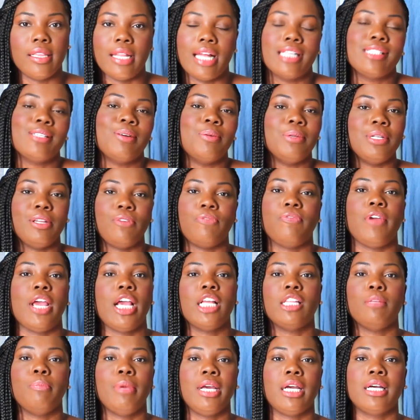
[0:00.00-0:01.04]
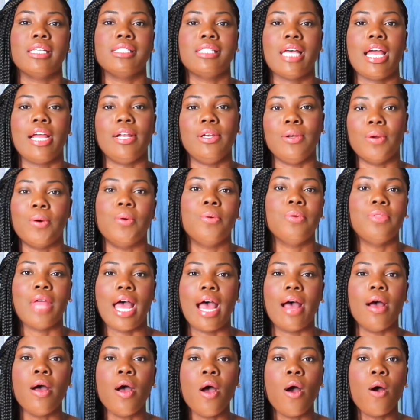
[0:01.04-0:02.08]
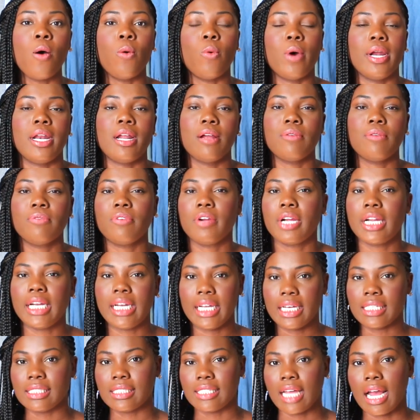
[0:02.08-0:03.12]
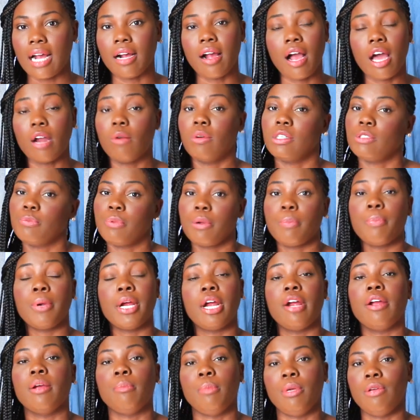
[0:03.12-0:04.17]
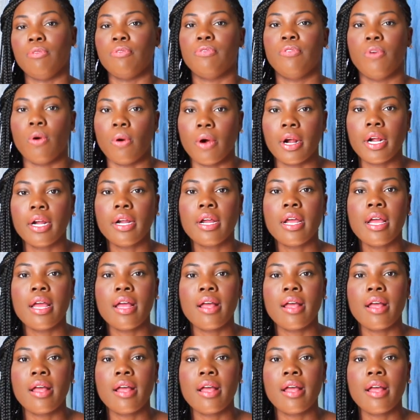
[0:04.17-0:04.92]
and that's only faith, because I know that whatever it is that God was preparing me for,